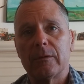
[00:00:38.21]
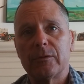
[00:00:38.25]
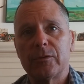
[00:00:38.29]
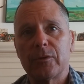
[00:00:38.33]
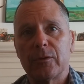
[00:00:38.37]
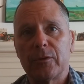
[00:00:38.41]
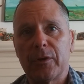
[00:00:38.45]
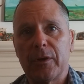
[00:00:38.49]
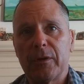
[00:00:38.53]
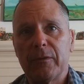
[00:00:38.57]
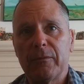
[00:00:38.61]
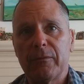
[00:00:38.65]

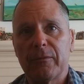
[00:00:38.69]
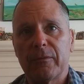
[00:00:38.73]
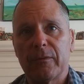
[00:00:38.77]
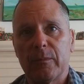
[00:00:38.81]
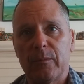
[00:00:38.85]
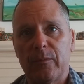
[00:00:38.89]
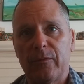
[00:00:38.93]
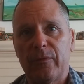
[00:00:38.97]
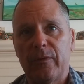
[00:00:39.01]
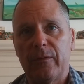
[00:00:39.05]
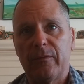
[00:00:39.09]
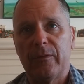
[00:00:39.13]
journey
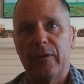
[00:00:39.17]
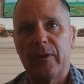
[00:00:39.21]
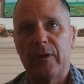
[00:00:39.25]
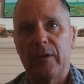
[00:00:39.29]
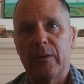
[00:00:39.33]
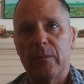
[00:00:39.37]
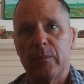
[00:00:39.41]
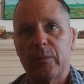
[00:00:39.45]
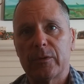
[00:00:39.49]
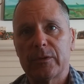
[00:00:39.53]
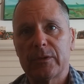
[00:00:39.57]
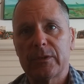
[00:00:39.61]
from
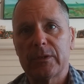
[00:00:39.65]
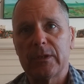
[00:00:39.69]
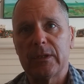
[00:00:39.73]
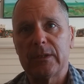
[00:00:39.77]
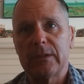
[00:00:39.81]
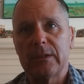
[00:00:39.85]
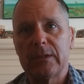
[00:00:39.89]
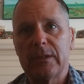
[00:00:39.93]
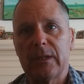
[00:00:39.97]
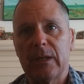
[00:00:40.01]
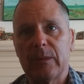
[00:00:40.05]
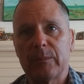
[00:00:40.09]
15%
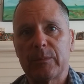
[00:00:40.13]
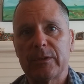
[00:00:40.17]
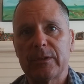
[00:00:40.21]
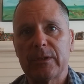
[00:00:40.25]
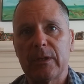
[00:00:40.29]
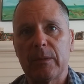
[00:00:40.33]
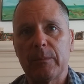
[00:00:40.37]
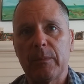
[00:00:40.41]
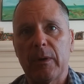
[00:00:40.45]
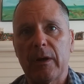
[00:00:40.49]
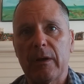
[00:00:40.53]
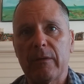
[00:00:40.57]
to
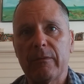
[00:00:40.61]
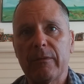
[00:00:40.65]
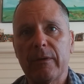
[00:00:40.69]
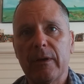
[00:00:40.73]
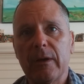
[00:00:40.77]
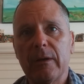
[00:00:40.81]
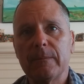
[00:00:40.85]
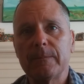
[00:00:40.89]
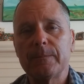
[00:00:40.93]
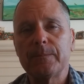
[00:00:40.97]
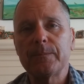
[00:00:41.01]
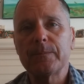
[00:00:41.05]
10% body fat.